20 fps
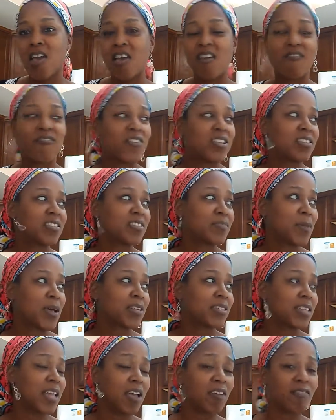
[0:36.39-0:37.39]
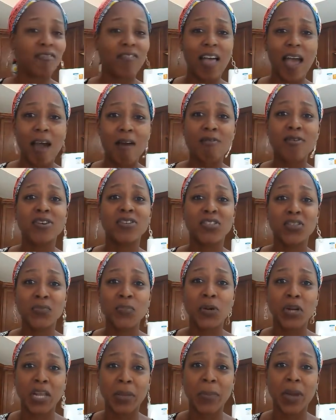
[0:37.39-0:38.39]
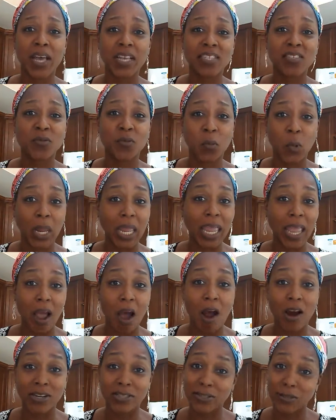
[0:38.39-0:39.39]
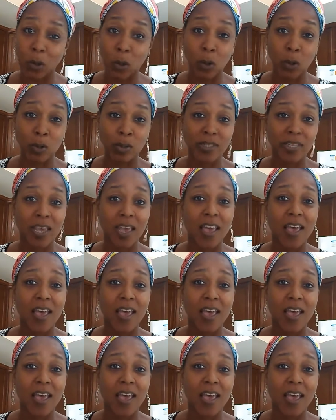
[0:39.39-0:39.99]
If it smells like flowers, pretty much we are sold.